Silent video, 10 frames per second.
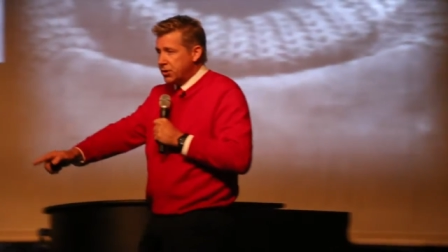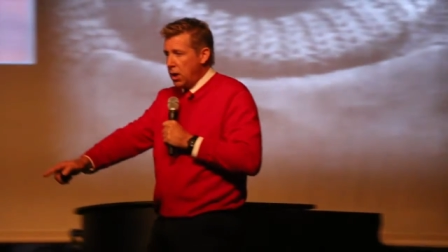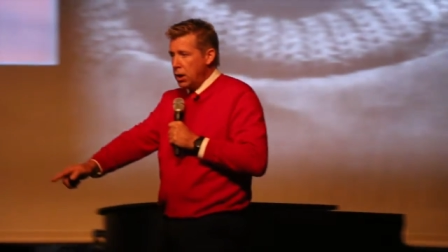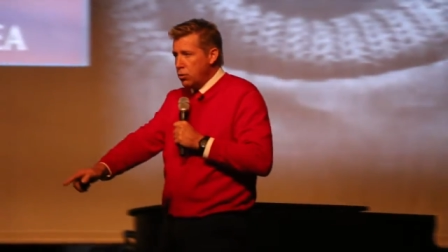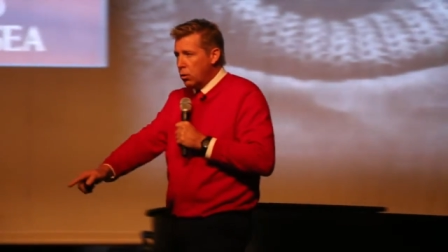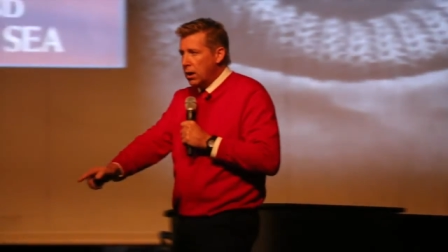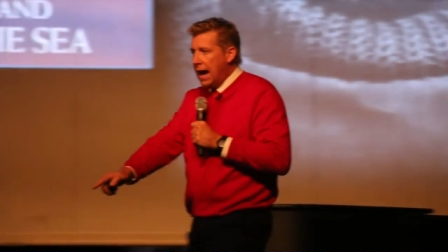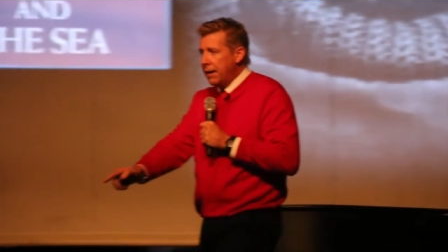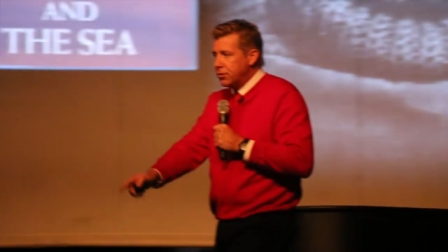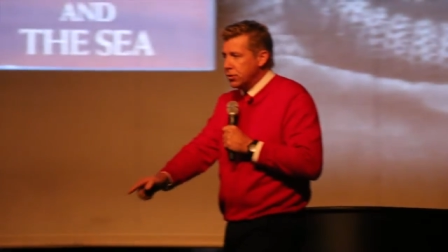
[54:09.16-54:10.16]
Son, your
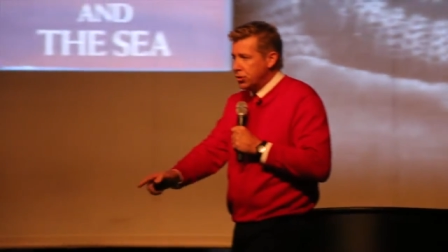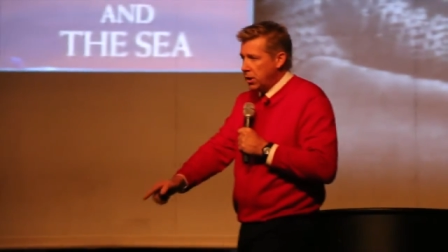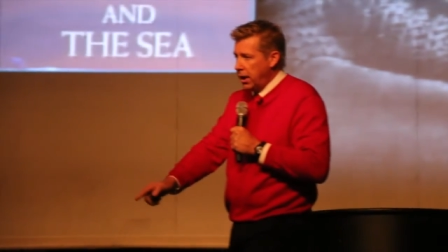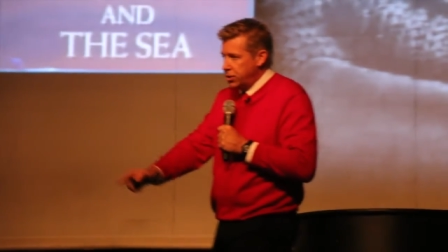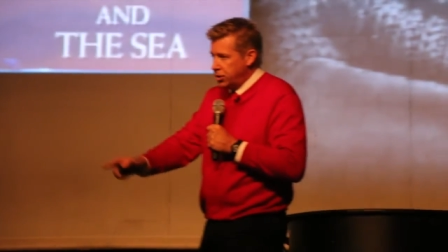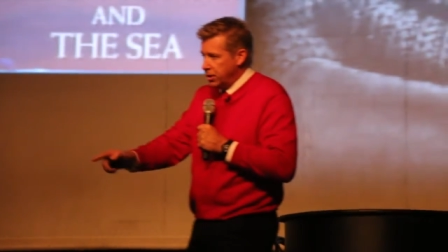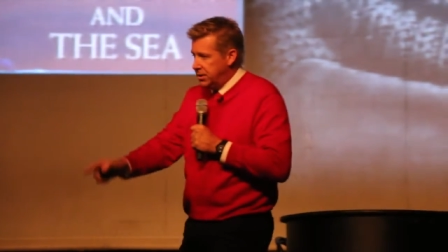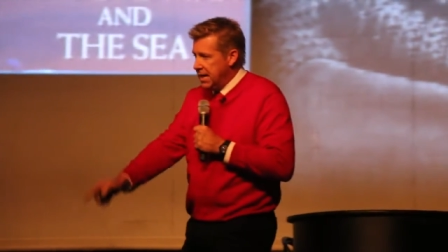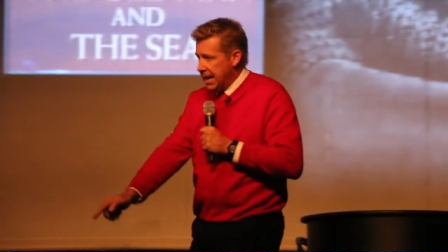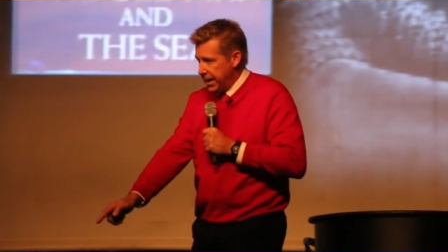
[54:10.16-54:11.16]
life just changed
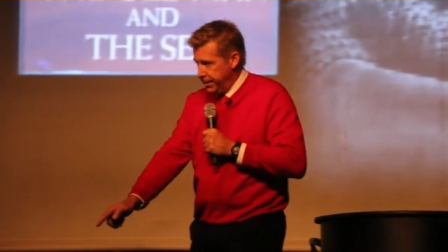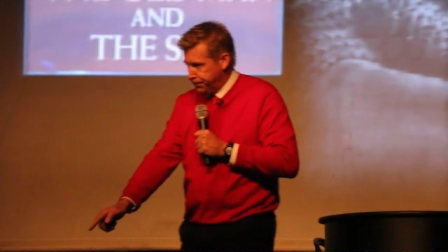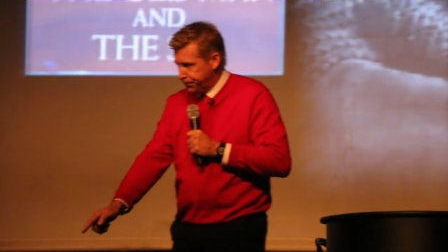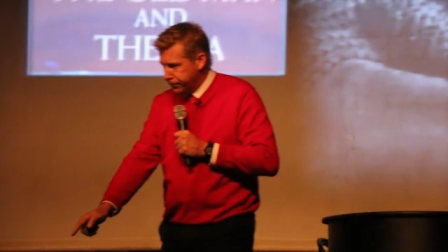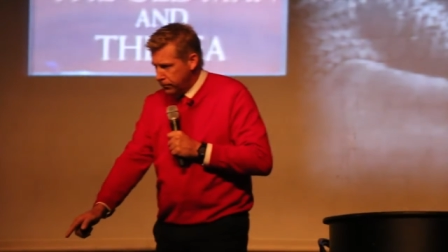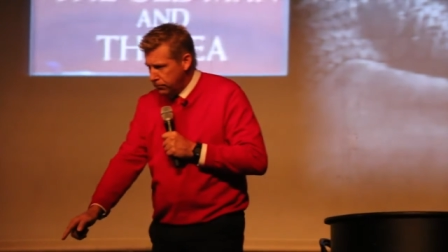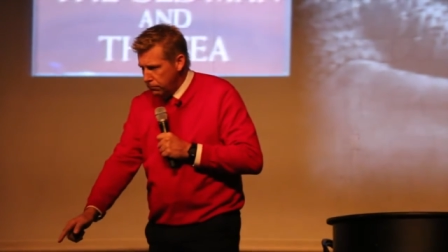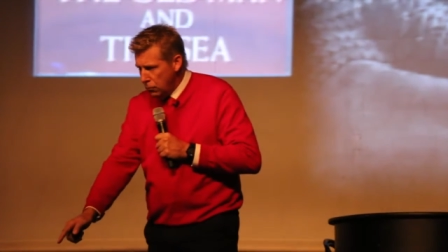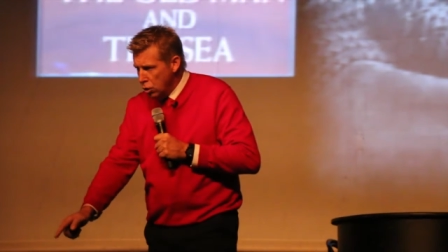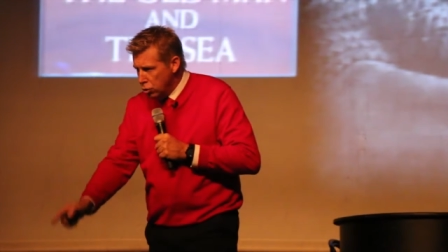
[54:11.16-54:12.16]
today.
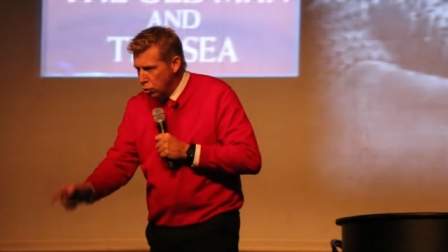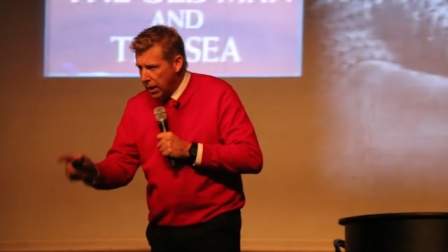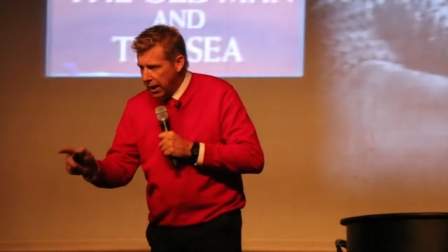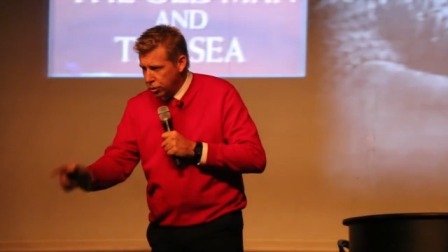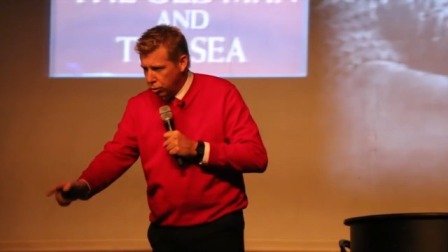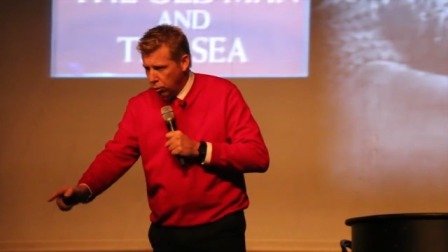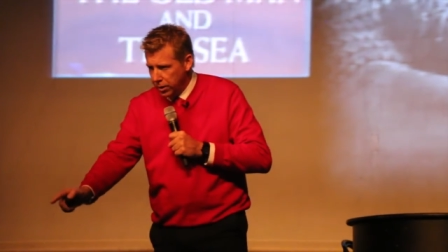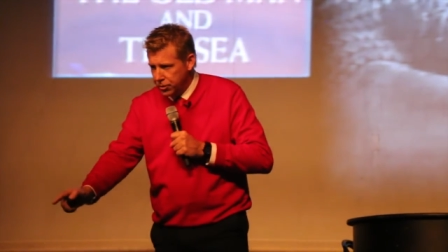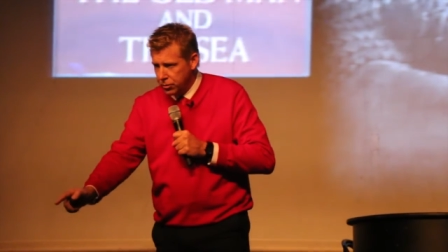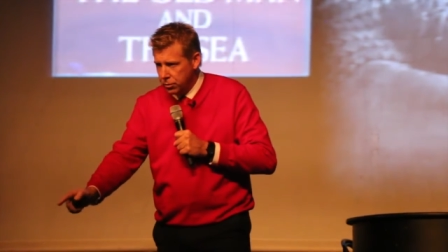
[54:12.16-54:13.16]
You've got a
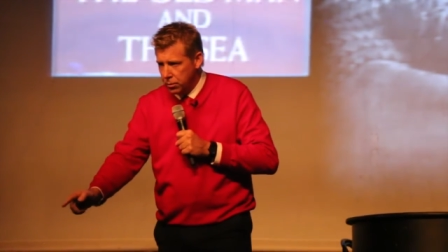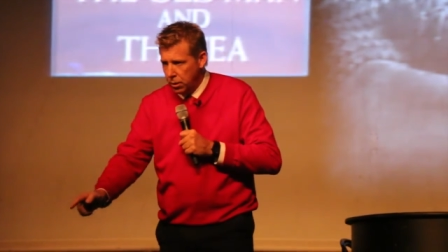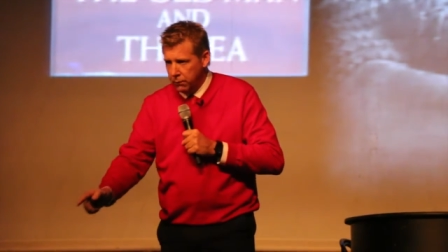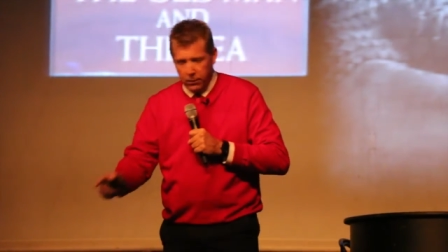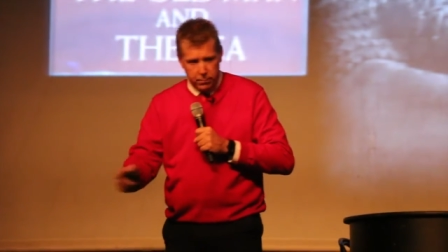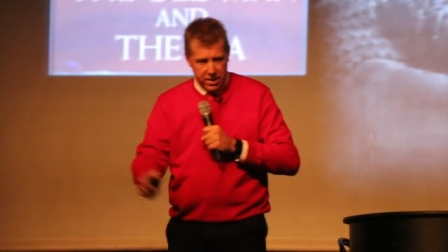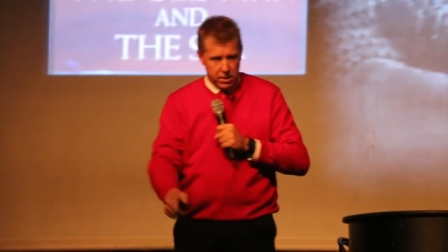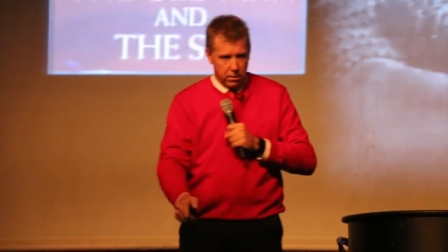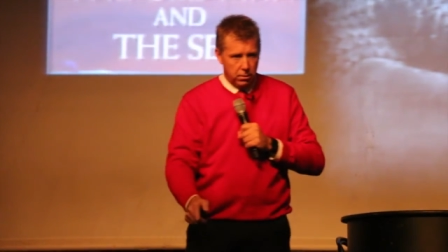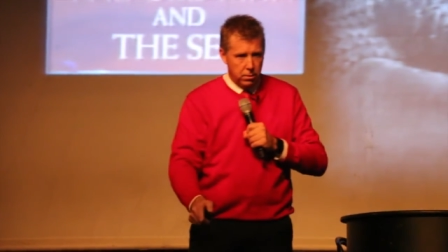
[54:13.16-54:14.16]
choice from
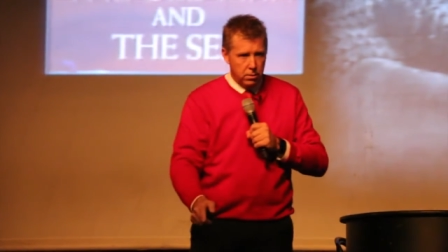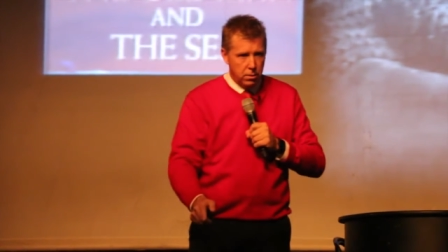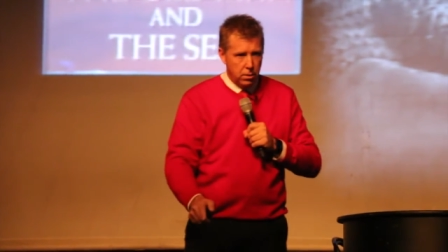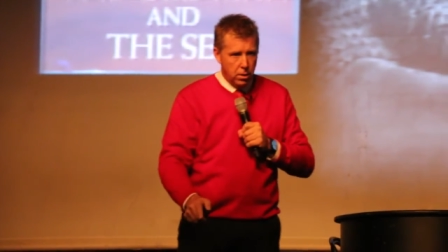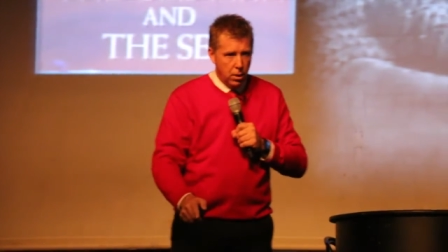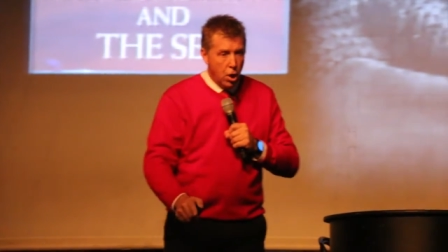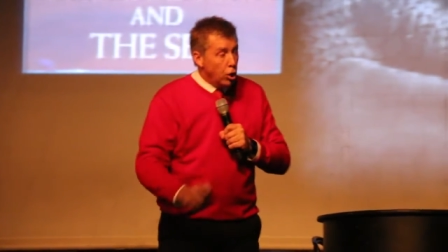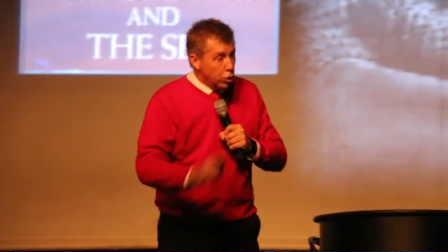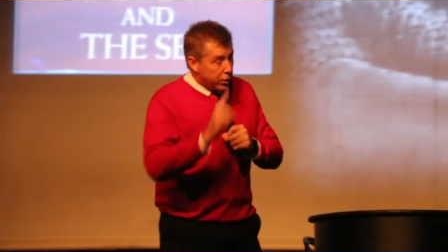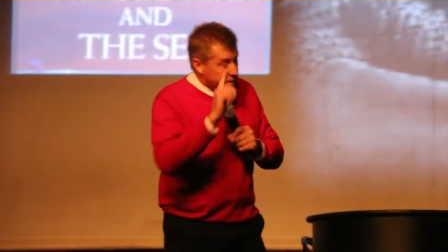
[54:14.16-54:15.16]
here. You